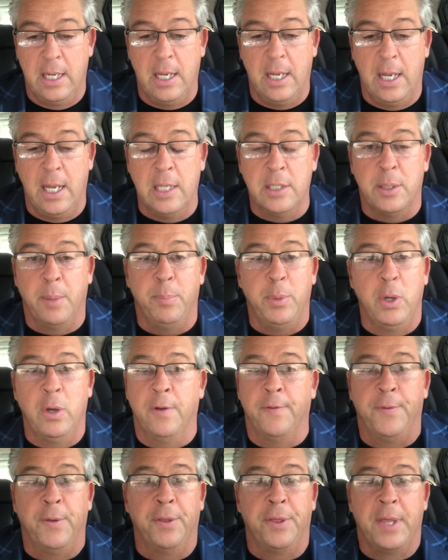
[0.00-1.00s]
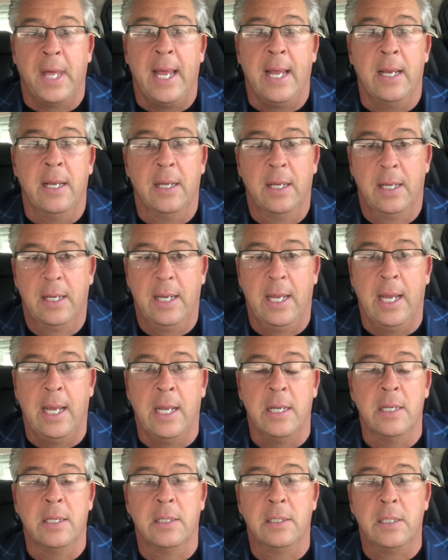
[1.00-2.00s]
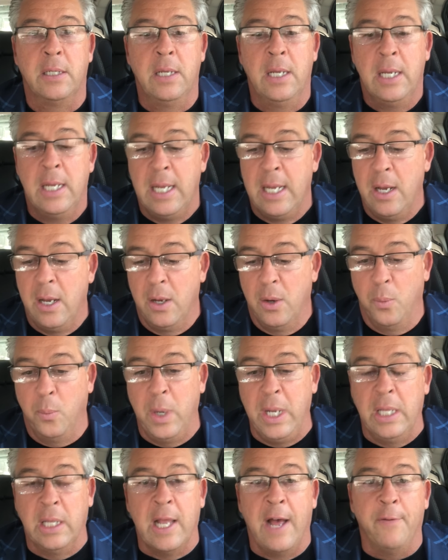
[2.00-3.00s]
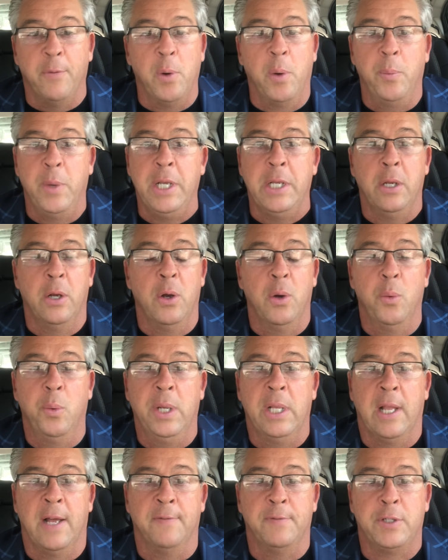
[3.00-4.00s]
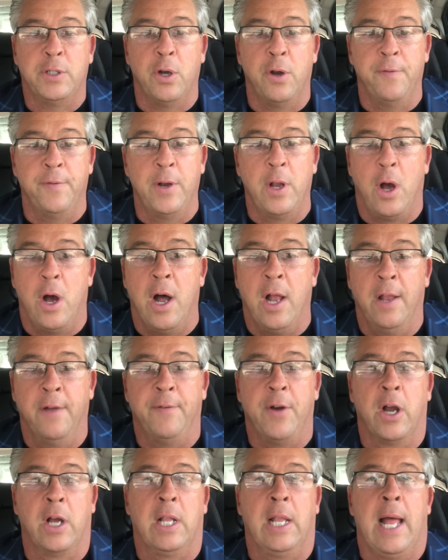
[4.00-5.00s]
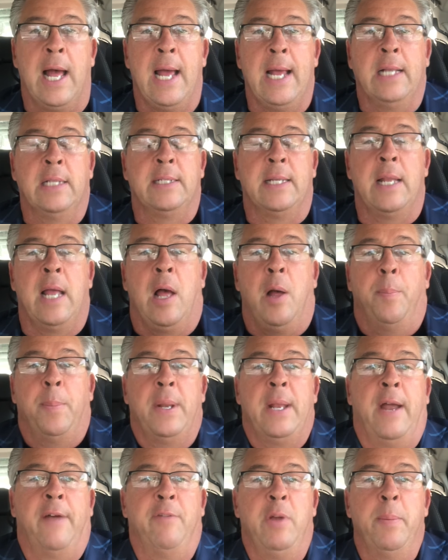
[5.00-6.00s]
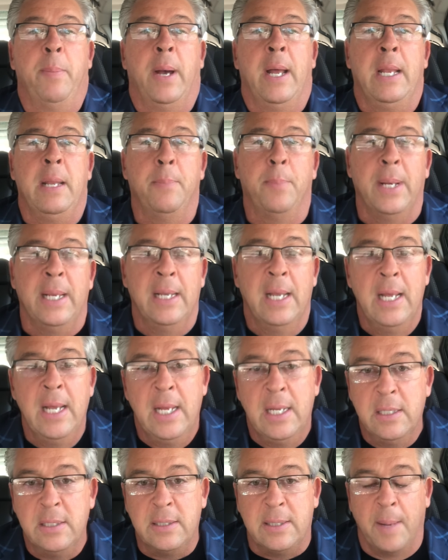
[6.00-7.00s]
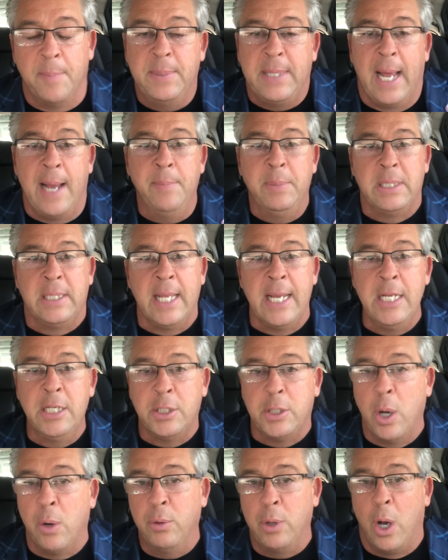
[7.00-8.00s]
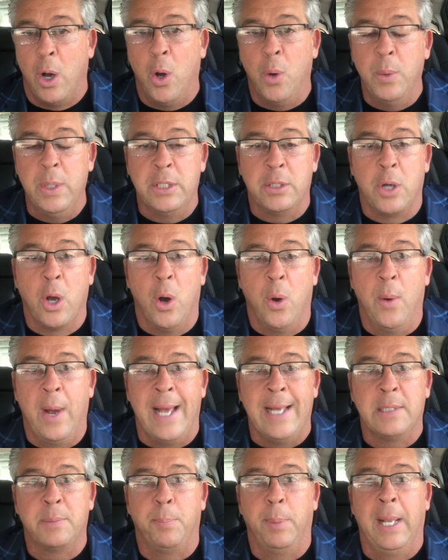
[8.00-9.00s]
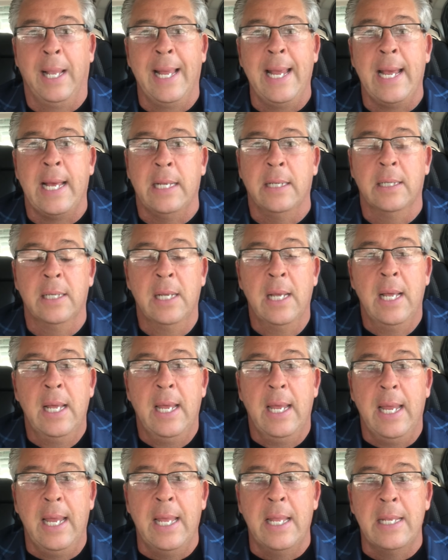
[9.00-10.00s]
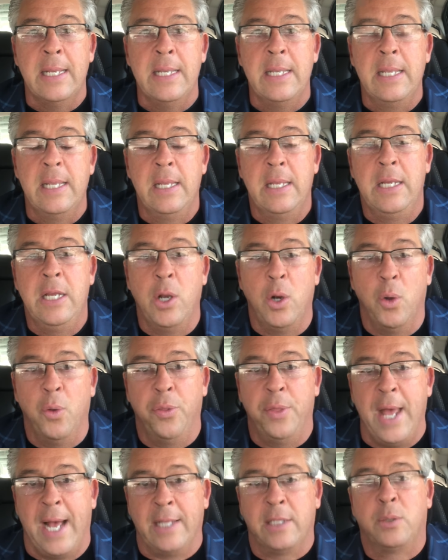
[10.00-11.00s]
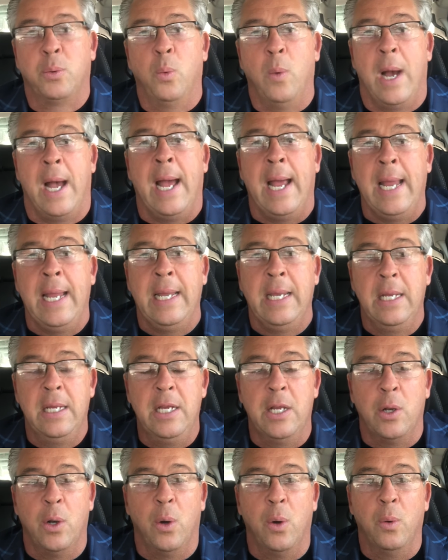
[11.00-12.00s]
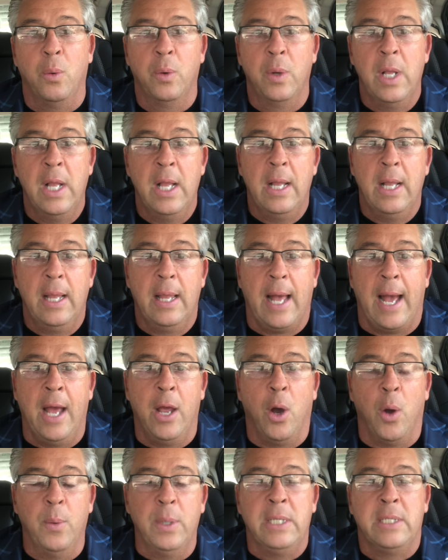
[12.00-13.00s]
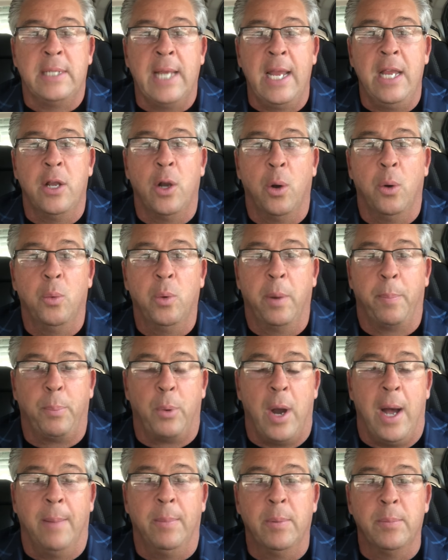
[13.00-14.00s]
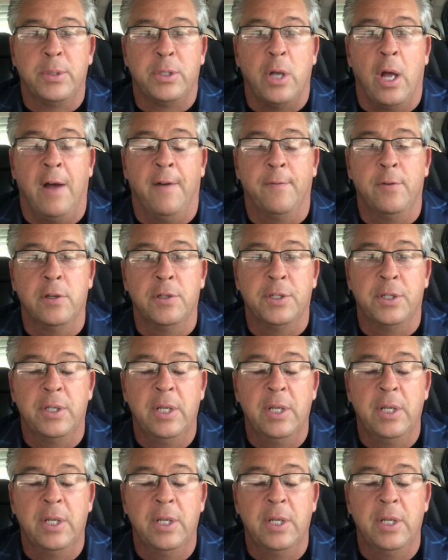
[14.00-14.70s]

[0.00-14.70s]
is a beautiful thing, and we love what we do. We love serving all of our clients and helping everybody, but sometimes things don't always go as planned. And, you know, that's why, you know, I always say, you know, we're problem solvers,